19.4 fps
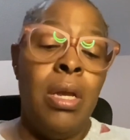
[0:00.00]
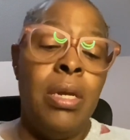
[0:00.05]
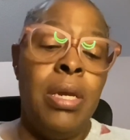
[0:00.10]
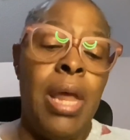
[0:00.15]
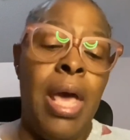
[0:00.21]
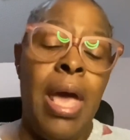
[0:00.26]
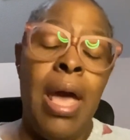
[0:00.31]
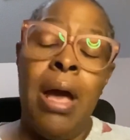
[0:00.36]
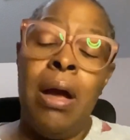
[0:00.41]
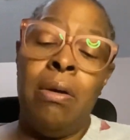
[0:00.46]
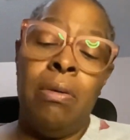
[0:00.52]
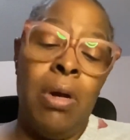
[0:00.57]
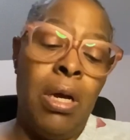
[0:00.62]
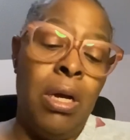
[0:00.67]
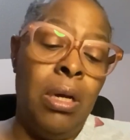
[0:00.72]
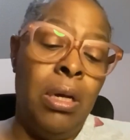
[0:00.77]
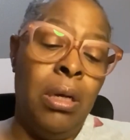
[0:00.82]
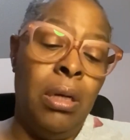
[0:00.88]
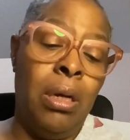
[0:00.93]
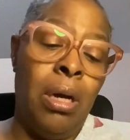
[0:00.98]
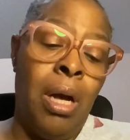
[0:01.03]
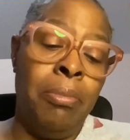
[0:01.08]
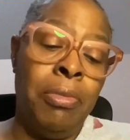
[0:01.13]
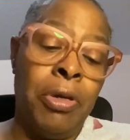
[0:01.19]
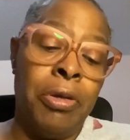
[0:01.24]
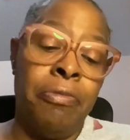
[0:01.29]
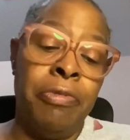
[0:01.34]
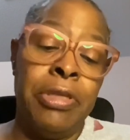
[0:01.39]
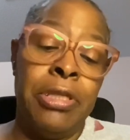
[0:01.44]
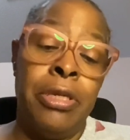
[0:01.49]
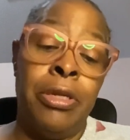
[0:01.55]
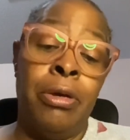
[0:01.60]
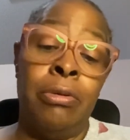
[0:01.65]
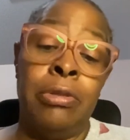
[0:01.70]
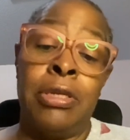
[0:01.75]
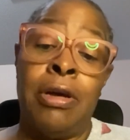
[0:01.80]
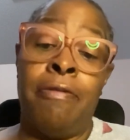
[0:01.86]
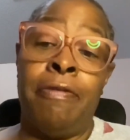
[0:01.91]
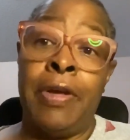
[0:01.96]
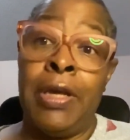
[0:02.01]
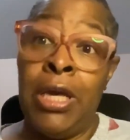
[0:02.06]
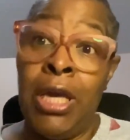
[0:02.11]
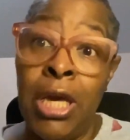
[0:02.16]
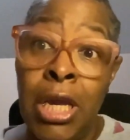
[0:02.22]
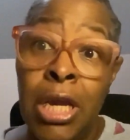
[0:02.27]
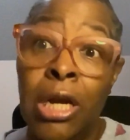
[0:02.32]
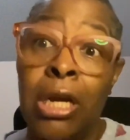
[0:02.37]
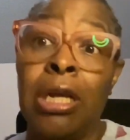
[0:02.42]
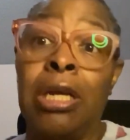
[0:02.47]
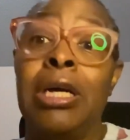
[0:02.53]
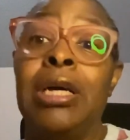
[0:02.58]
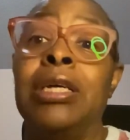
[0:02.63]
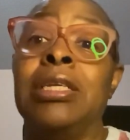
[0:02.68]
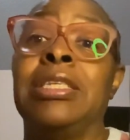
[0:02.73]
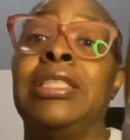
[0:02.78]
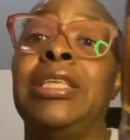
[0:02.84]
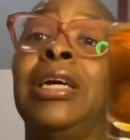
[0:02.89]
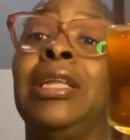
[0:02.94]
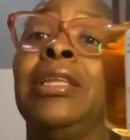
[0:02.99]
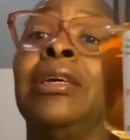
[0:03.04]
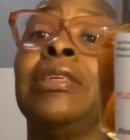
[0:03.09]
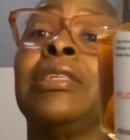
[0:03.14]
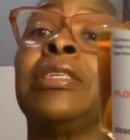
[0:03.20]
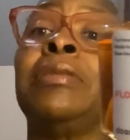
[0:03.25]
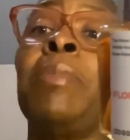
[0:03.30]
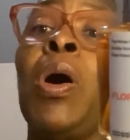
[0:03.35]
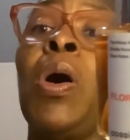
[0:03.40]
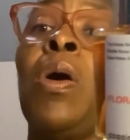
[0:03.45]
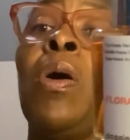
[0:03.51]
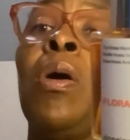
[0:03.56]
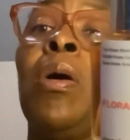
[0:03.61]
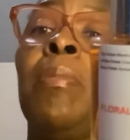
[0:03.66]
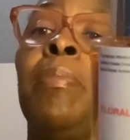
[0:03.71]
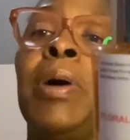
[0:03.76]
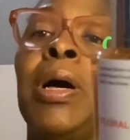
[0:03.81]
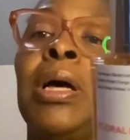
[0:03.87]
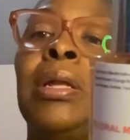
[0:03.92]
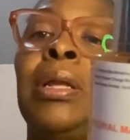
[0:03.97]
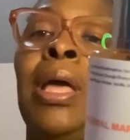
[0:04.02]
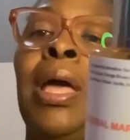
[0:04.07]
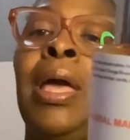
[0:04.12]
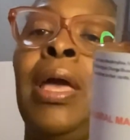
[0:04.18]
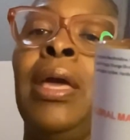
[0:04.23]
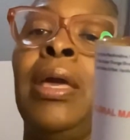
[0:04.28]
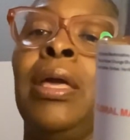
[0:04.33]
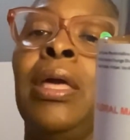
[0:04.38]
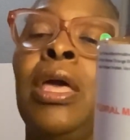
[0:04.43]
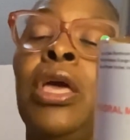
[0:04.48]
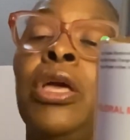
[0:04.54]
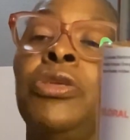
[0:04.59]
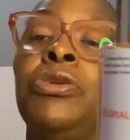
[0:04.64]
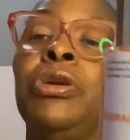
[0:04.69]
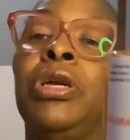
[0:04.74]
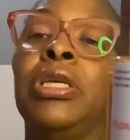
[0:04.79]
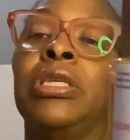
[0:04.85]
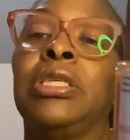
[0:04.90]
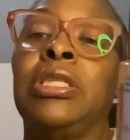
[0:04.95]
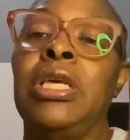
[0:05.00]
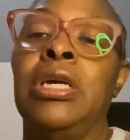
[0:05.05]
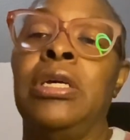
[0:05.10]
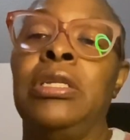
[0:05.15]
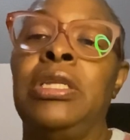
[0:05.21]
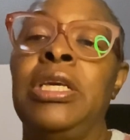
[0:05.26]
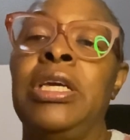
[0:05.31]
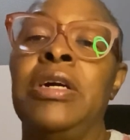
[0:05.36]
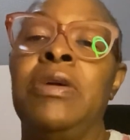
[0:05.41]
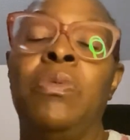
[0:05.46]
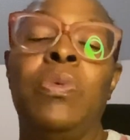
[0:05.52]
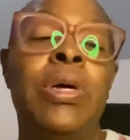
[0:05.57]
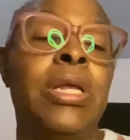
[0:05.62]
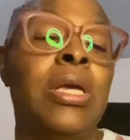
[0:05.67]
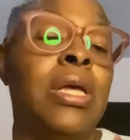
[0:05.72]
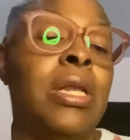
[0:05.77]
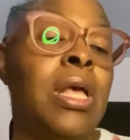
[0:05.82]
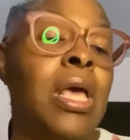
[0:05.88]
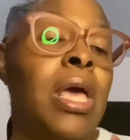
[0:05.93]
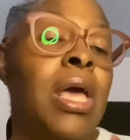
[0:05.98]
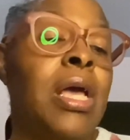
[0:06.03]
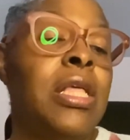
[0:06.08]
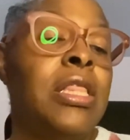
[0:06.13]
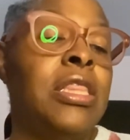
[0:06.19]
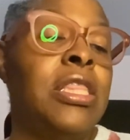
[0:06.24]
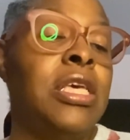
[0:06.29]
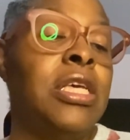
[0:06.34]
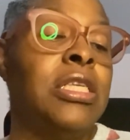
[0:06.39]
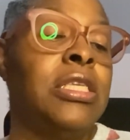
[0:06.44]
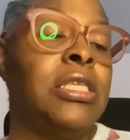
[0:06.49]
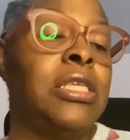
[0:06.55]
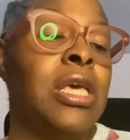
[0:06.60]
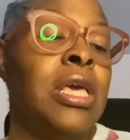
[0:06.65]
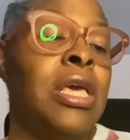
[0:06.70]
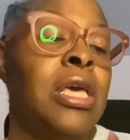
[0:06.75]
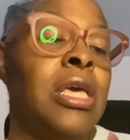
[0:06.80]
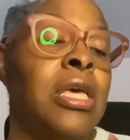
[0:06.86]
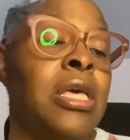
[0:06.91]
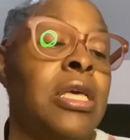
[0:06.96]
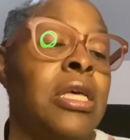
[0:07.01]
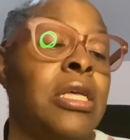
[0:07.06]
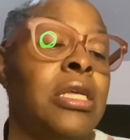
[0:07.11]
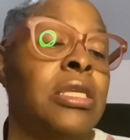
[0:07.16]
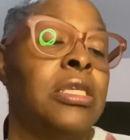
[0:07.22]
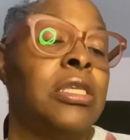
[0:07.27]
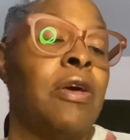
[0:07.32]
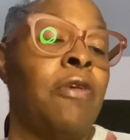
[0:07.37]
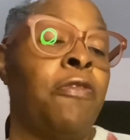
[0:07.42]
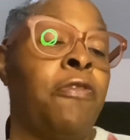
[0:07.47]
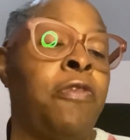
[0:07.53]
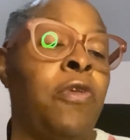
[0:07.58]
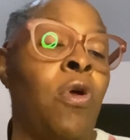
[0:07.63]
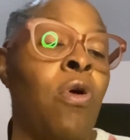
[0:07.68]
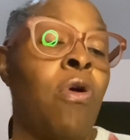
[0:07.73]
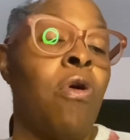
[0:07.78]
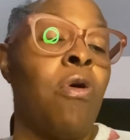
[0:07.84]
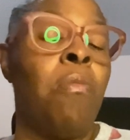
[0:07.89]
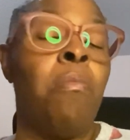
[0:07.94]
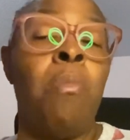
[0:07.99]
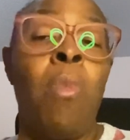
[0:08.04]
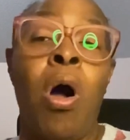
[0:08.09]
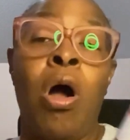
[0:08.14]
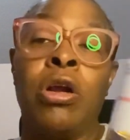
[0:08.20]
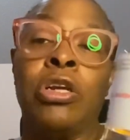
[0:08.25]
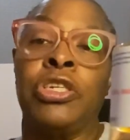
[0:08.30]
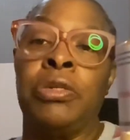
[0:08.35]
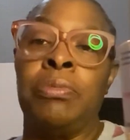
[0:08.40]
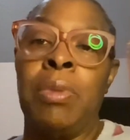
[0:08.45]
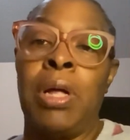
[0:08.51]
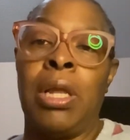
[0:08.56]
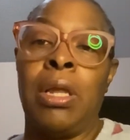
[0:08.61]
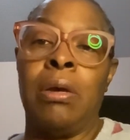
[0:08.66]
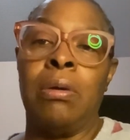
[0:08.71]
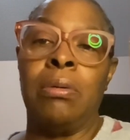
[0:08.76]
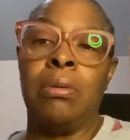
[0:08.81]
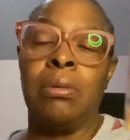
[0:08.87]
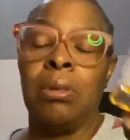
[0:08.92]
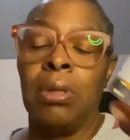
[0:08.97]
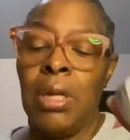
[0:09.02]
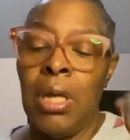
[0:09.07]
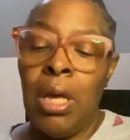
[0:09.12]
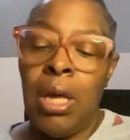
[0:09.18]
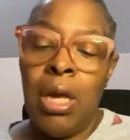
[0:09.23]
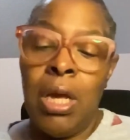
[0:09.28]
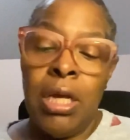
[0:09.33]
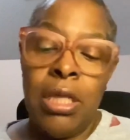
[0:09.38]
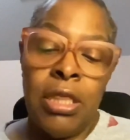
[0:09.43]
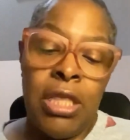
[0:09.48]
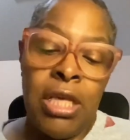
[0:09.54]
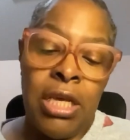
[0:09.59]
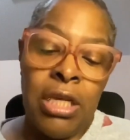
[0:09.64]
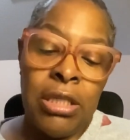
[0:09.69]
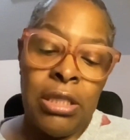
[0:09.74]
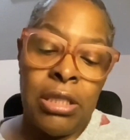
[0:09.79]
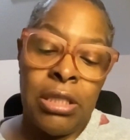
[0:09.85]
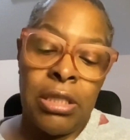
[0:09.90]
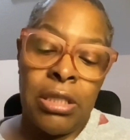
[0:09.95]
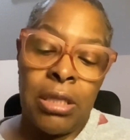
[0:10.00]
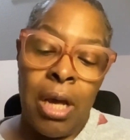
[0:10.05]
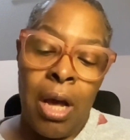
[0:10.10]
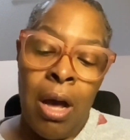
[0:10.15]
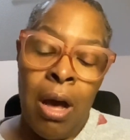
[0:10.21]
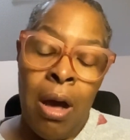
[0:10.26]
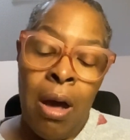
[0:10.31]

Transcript: Now, I'm going to read the notes off of here because they're a little small, but hey, you can still deal with it. This is floral marshmallow. This